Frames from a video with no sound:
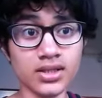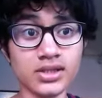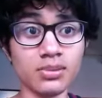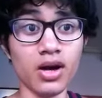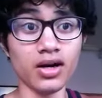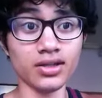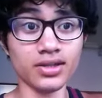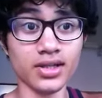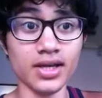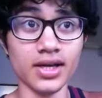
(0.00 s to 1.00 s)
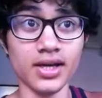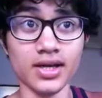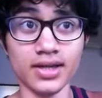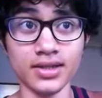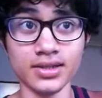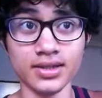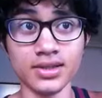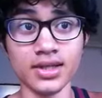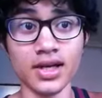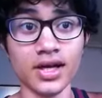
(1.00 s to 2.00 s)
SMART, I
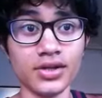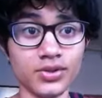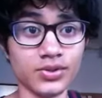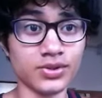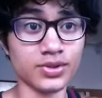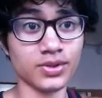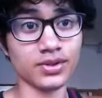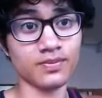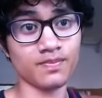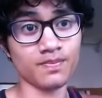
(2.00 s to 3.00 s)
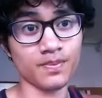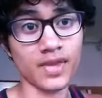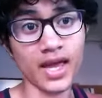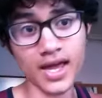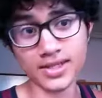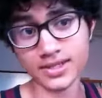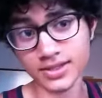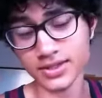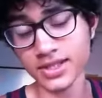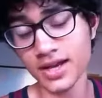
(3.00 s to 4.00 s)
use S
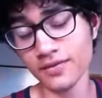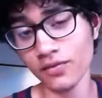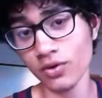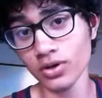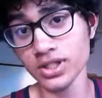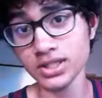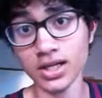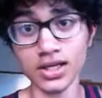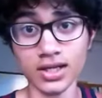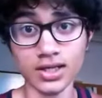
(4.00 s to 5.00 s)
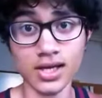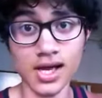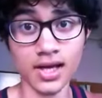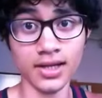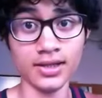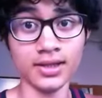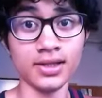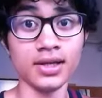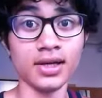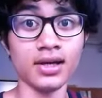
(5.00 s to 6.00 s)
to stand for study,
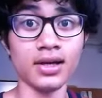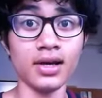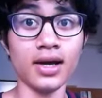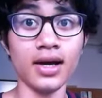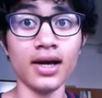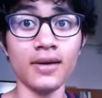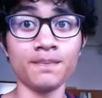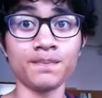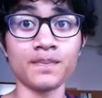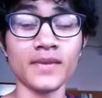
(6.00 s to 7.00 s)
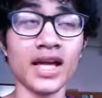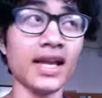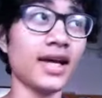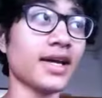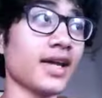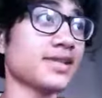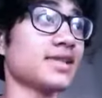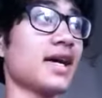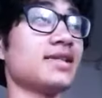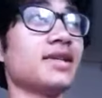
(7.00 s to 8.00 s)
and like
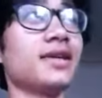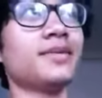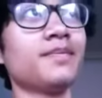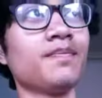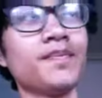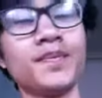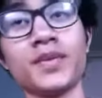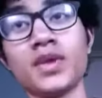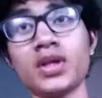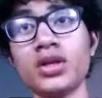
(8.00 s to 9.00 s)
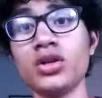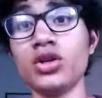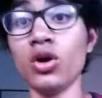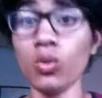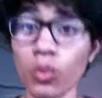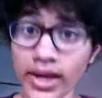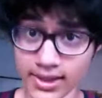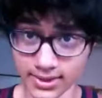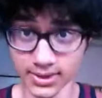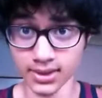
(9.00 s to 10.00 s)
exercising, you don't
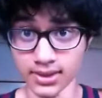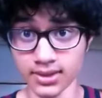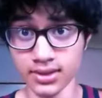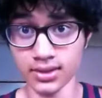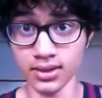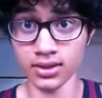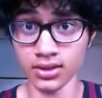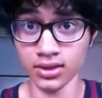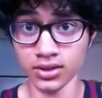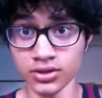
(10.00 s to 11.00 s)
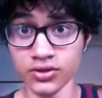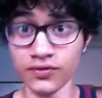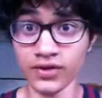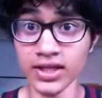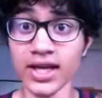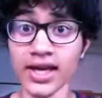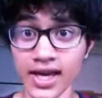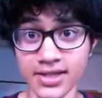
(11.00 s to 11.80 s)
wait to feel like